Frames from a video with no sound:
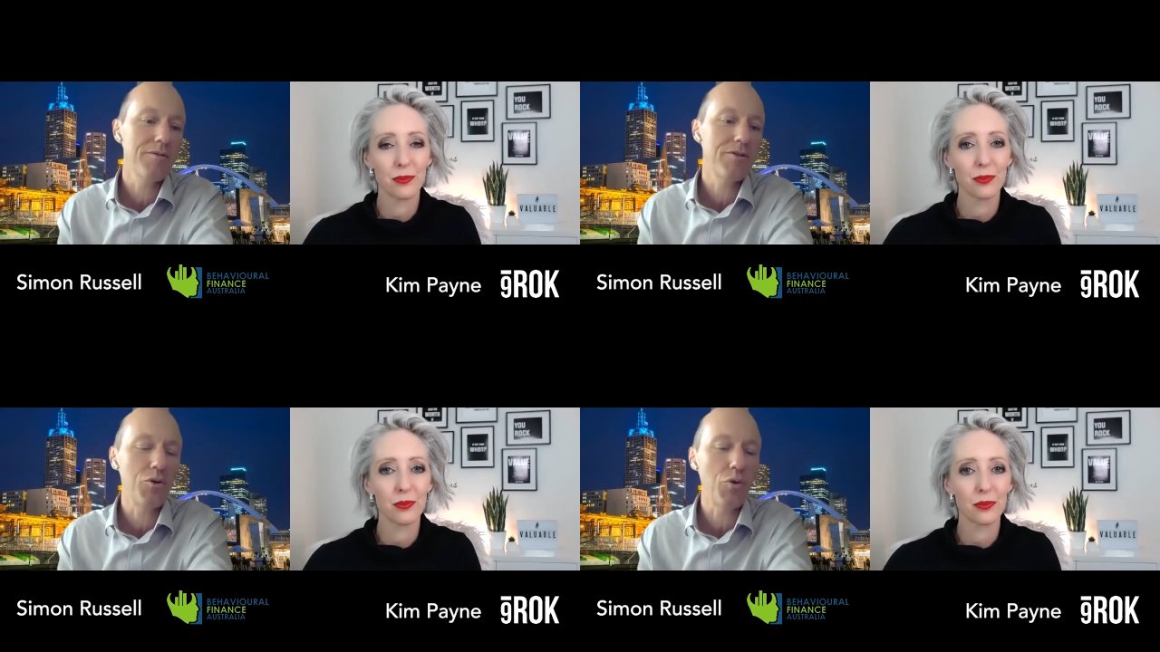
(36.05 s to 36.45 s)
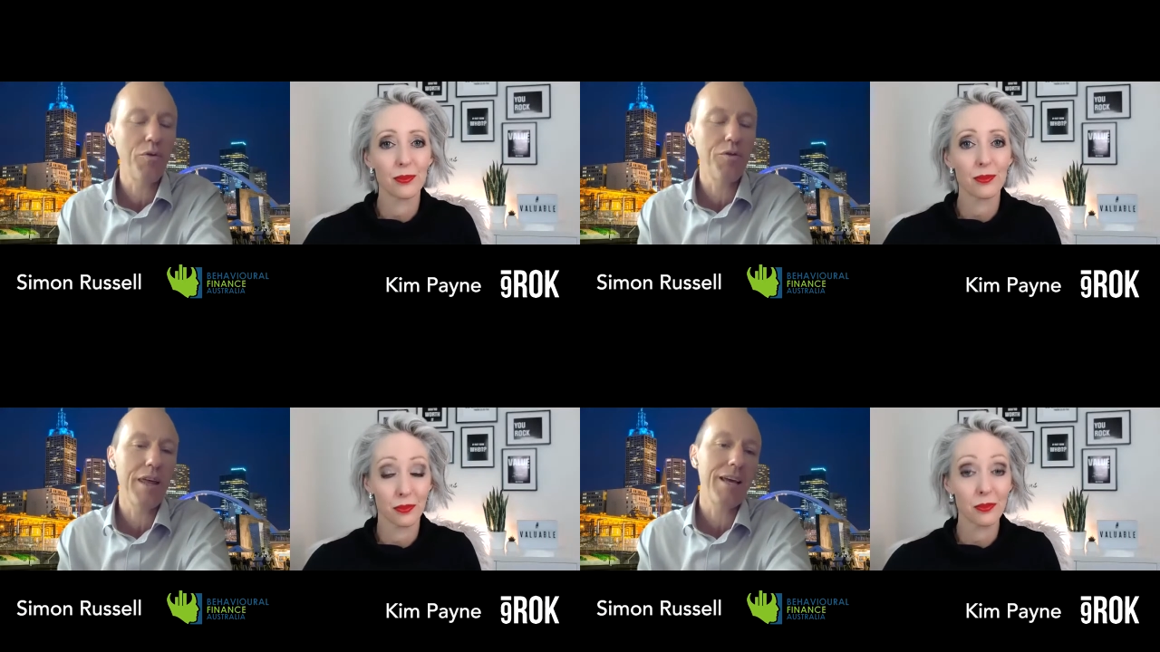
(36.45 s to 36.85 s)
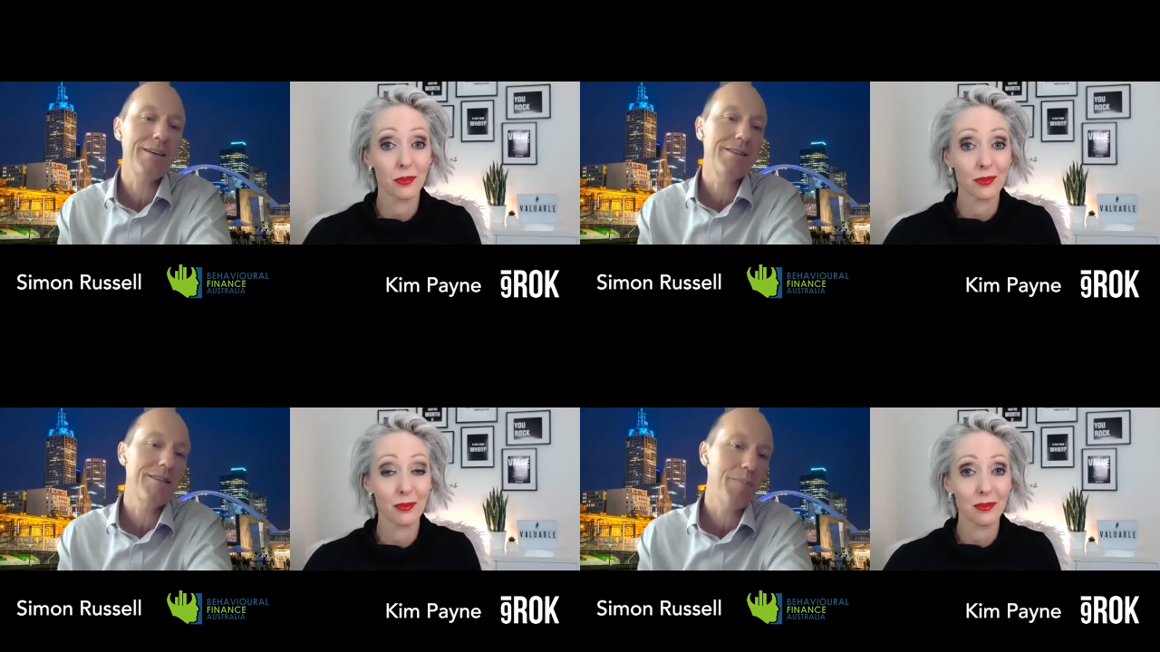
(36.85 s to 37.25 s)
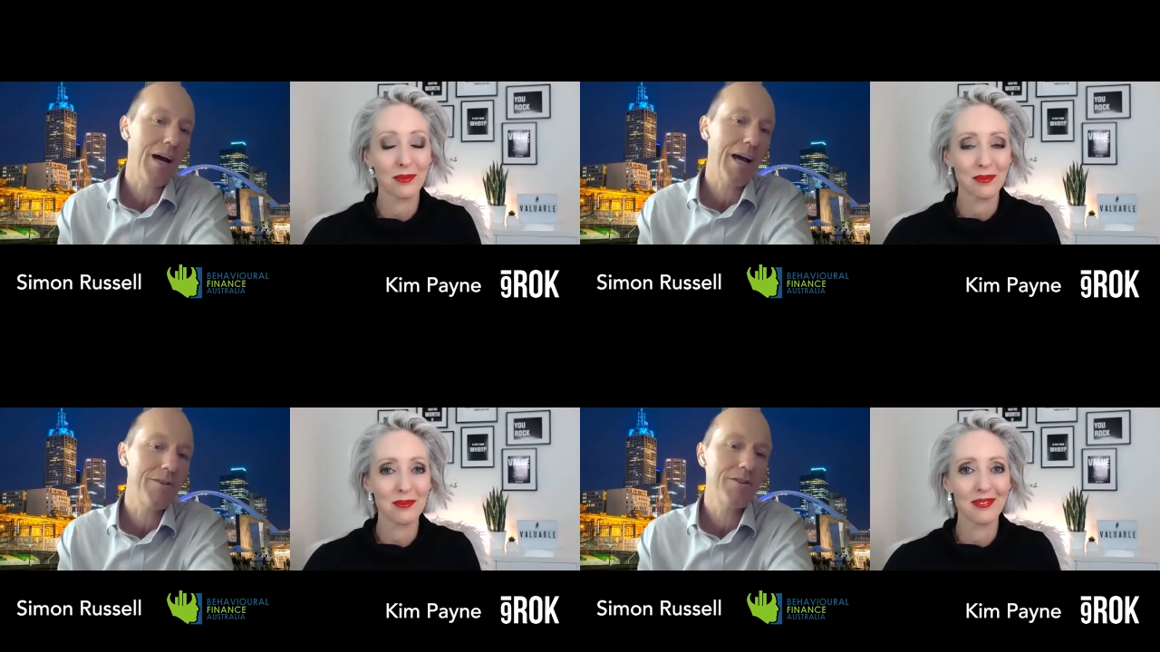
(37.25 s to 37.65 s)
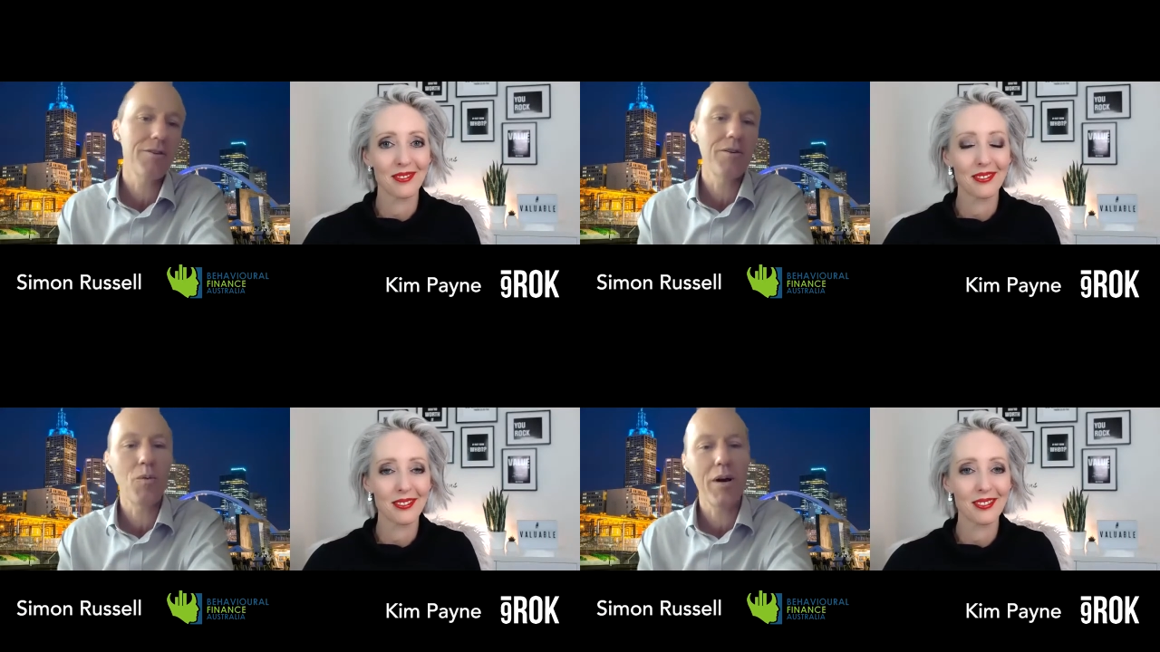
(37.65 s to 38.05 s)
Speaker 1: do things to behave in
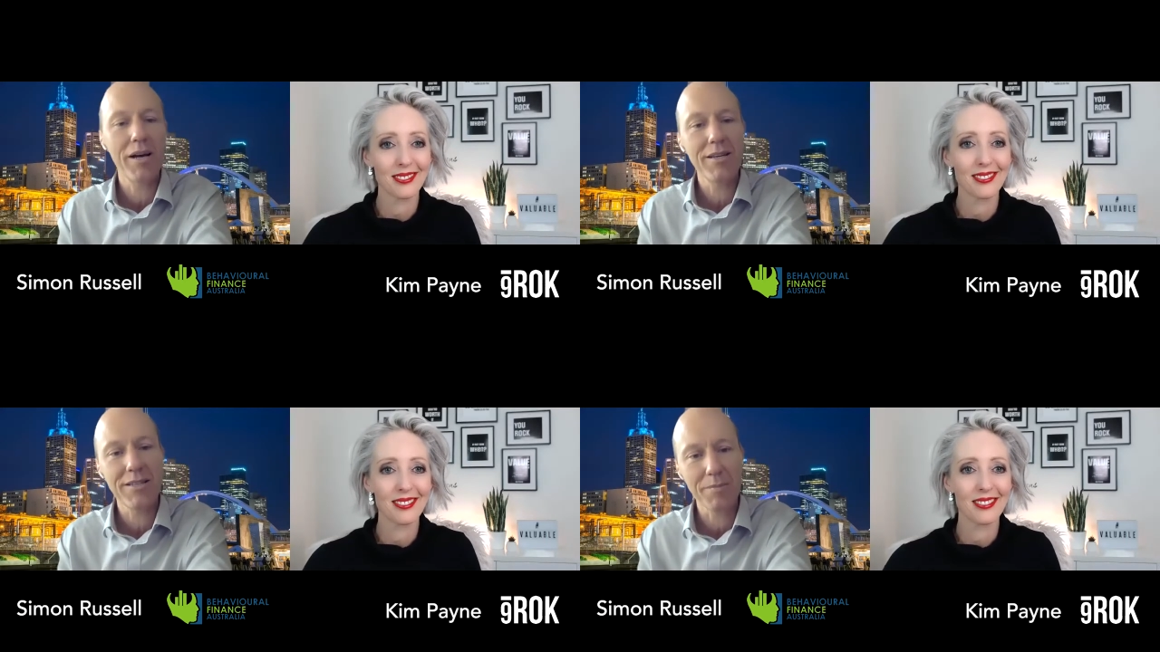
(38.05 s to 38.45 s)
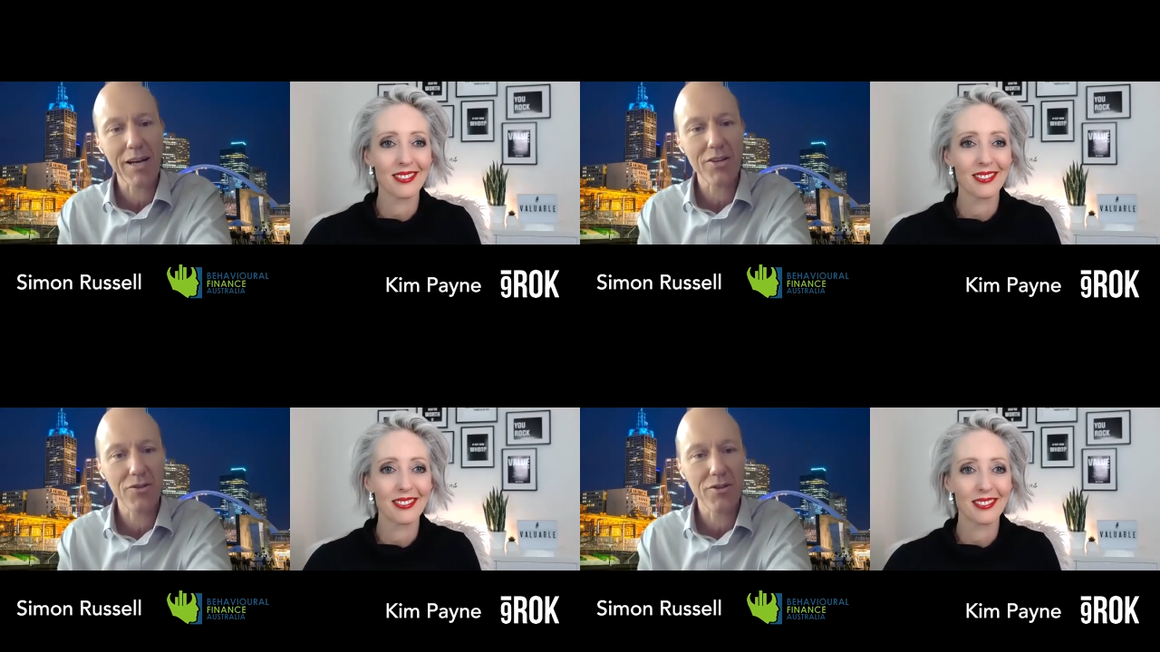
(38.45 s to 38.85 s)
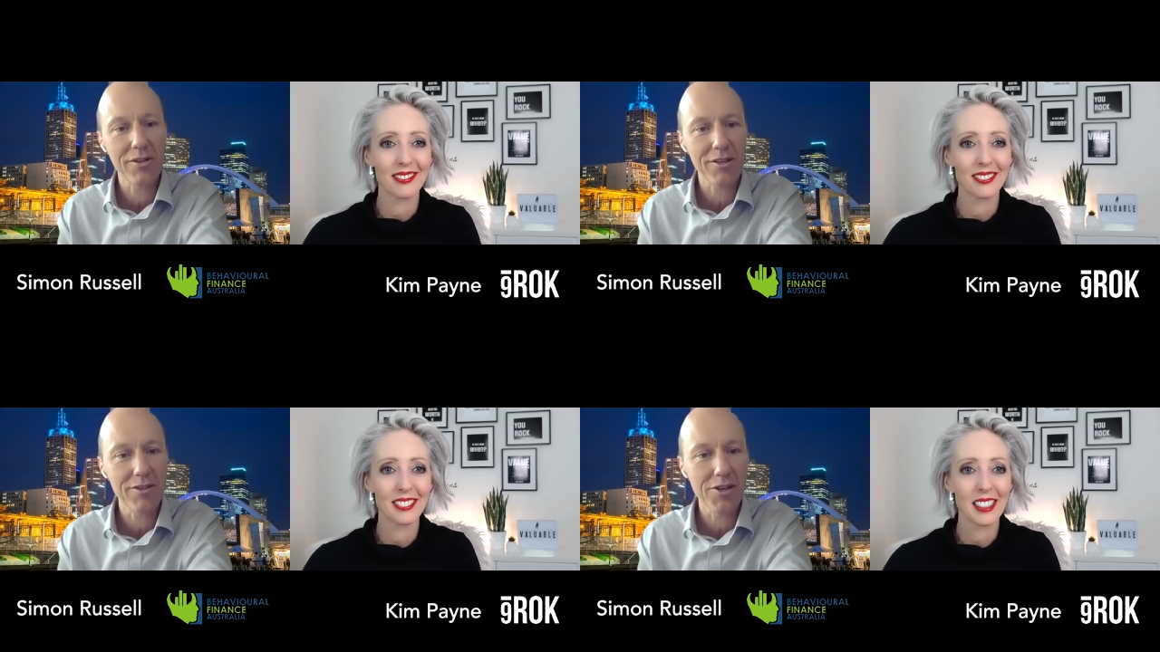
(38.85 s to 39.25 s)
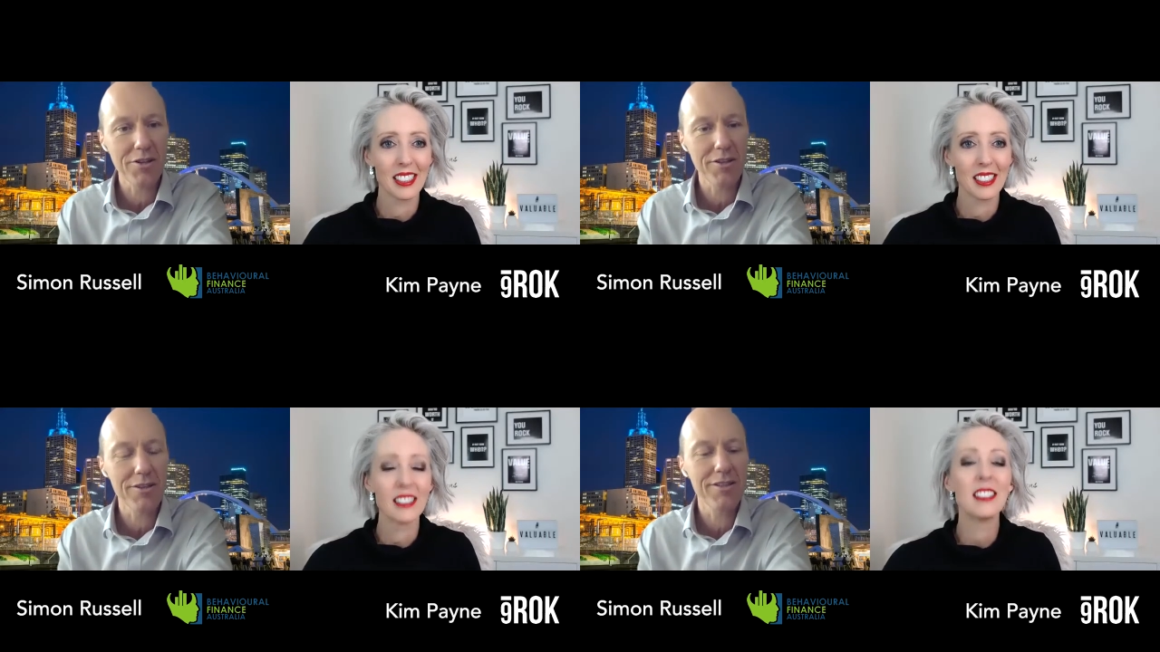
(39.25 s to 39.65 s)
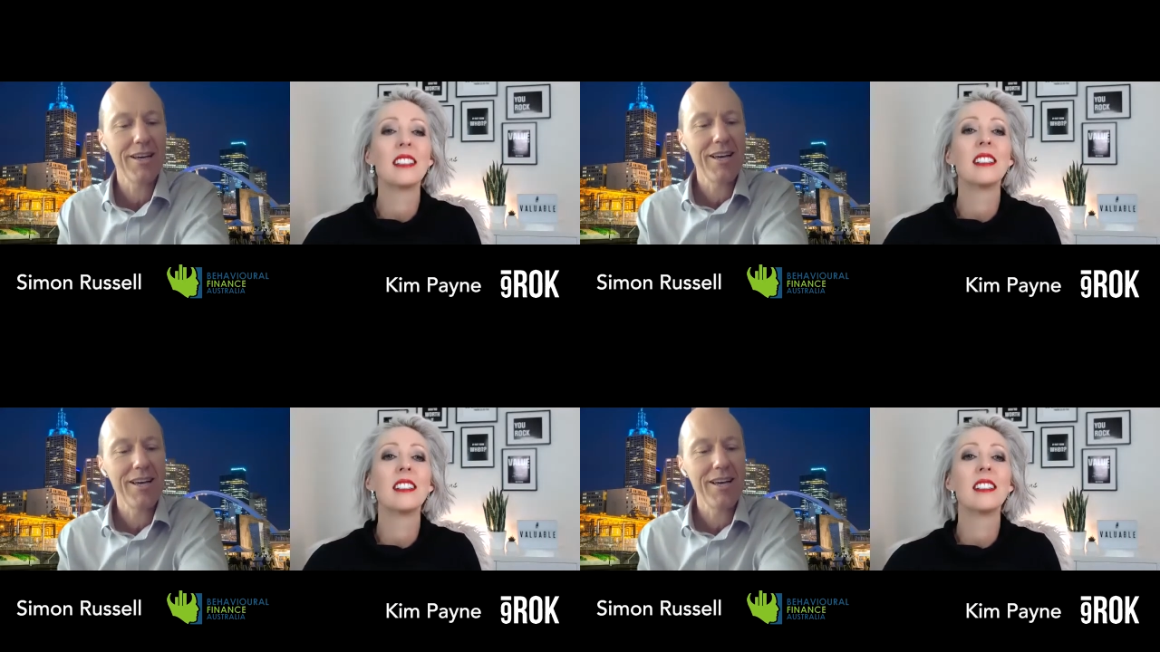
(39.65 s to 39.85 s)
certain ways to make certain decisions